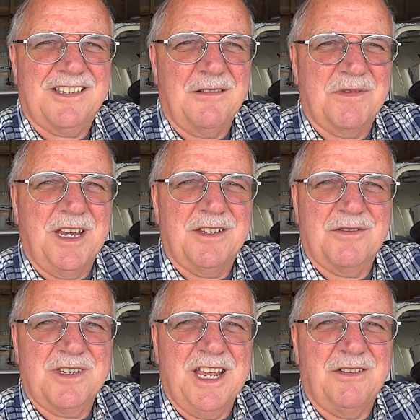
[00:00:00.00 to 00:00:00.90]
Sometimes
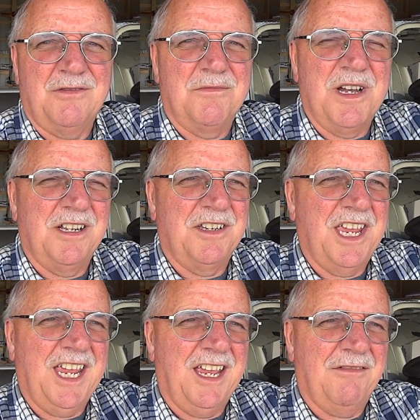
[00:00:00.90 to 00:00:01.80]
it's down to a mile and a
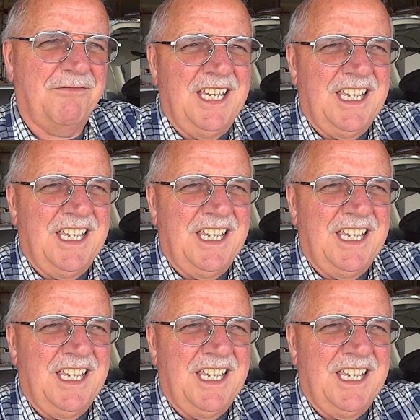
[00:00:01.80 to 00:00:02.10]
half.